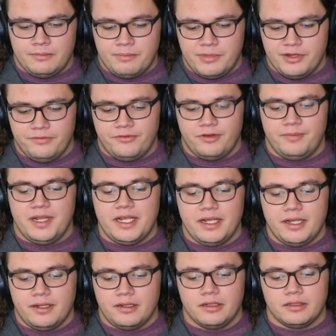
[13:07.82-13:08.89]
But for
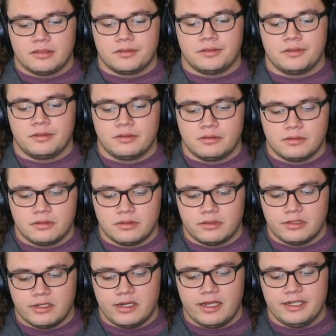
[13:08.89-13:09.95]
me,
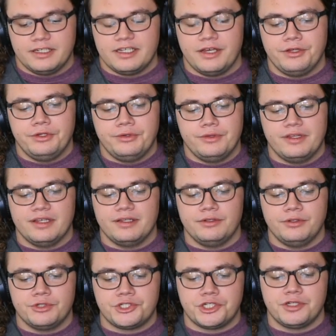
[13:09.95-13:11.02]
I'd tell you that
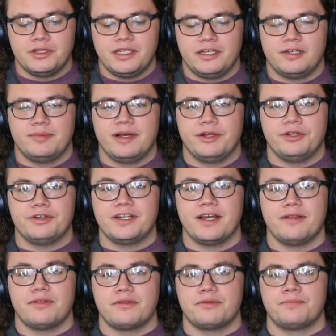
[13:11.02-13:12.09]
you should think about your
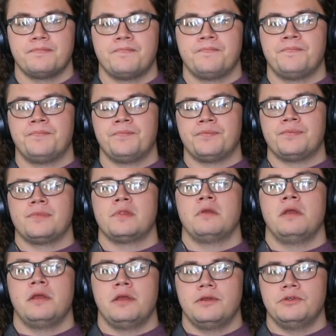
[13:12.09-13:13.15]
death.
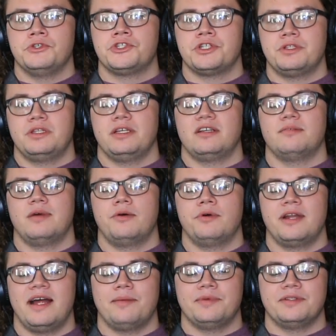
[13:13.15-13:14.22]
You should think about what
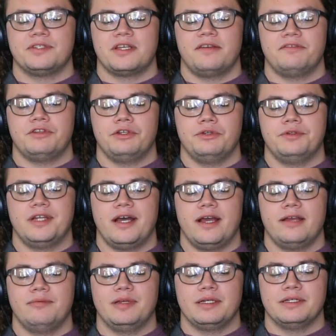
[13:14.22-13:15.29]
happens after you
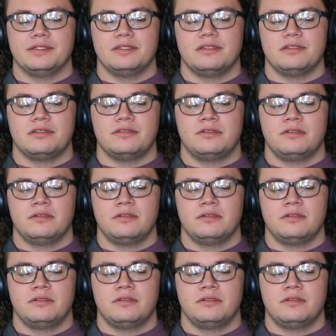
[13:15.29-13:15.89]
die, because